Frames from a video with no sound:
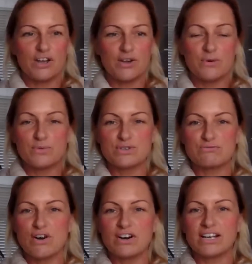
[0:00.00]
who
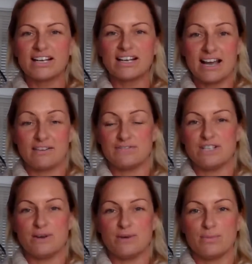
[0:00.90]
was running
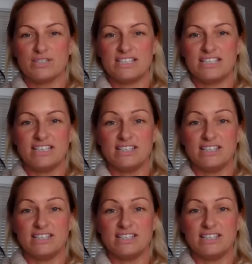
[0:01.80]
after you and wanted to